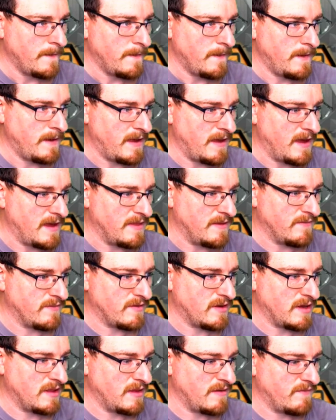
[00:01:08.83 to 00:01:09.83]
Yeah,
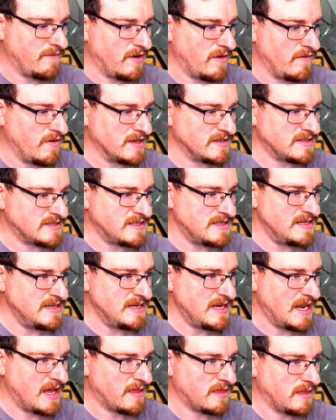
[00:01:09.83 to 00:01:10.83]
they've given us
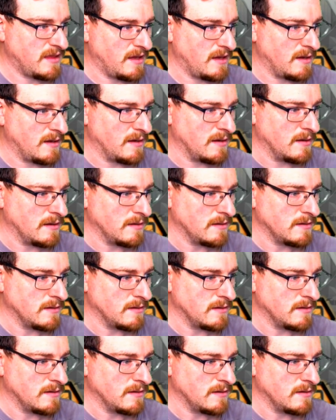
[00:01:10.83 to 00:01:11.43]
nothing.